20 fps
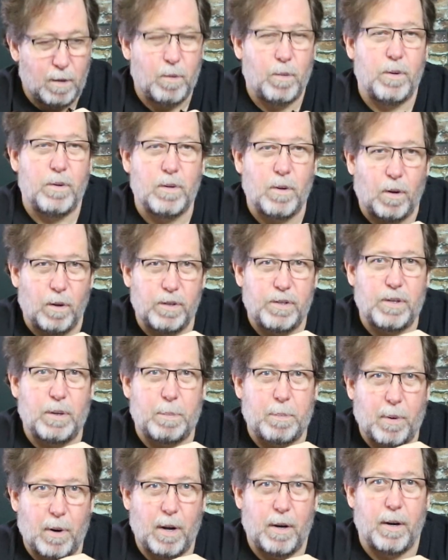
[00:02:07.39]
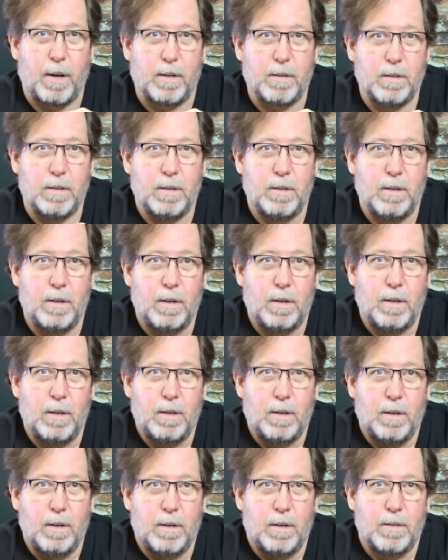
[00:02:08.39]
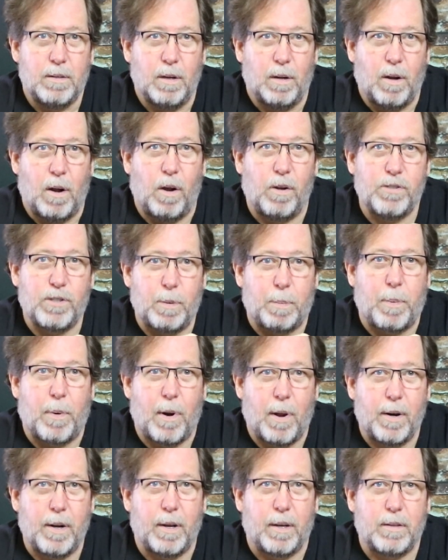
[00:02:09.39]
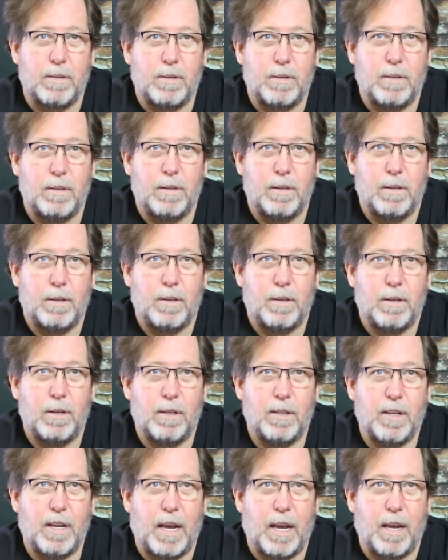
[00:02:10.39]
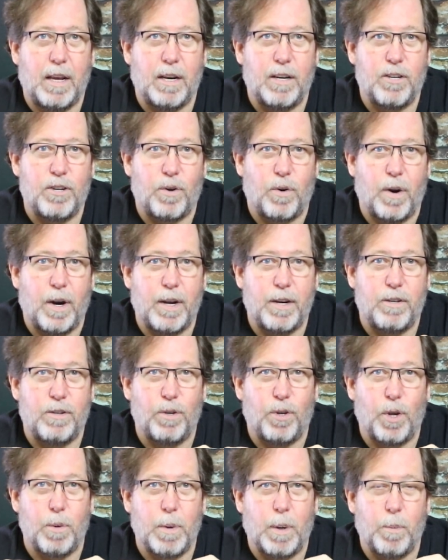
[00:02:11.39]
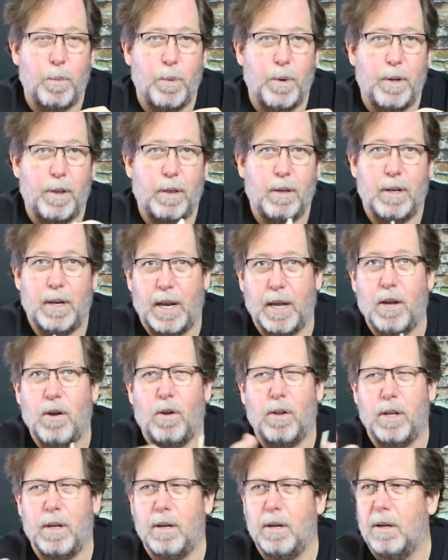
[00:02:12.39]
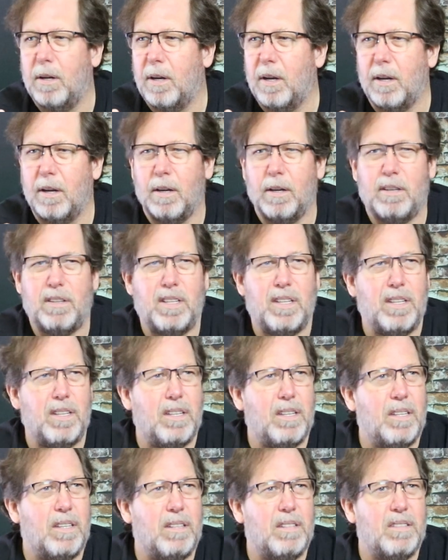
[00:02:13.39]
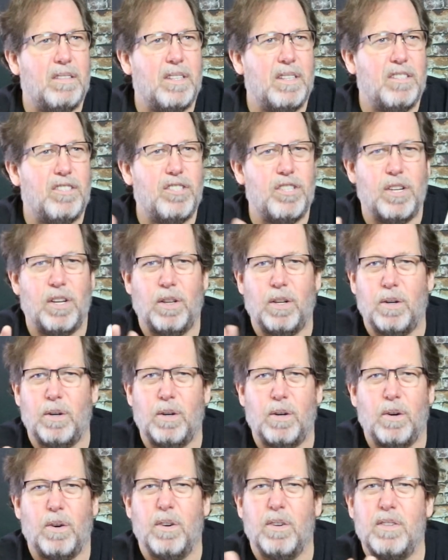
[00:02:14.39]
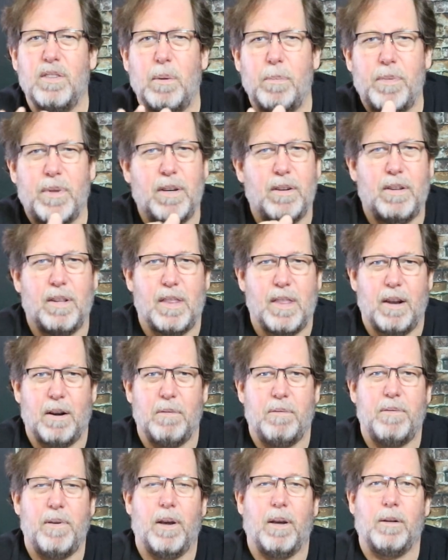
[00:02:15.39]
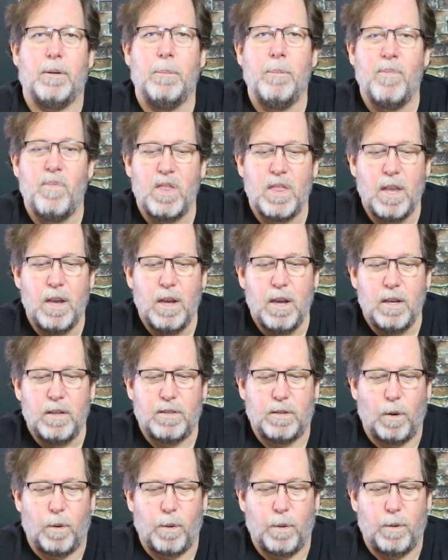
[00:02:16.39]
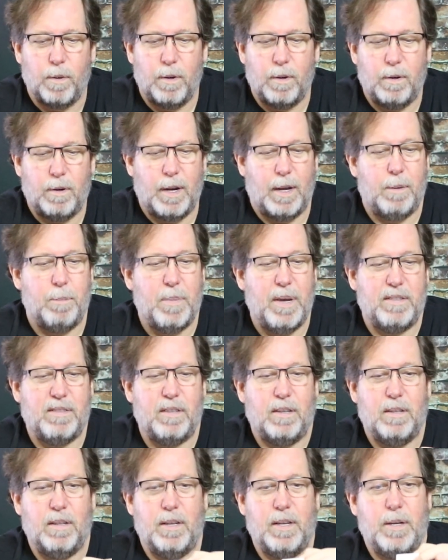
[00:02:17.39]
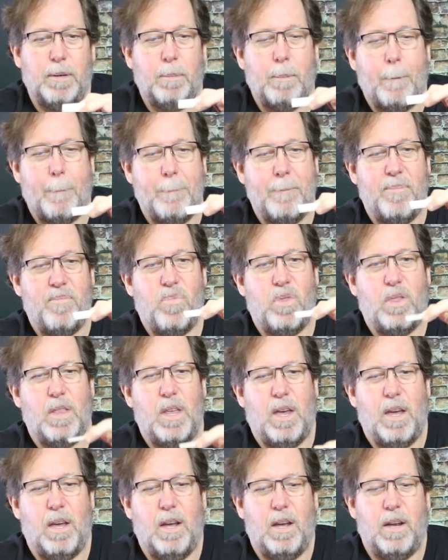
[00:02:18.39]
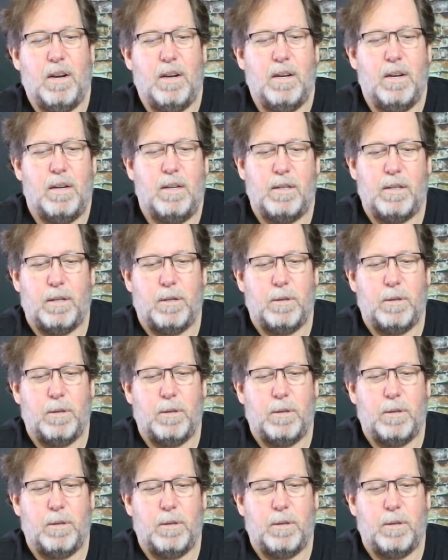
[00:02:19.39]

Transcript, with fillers: it was Ultra Products. So Ultra Products uh, tried to come up with, and they called it a, a TEC chiller or something to that effect. So they basically had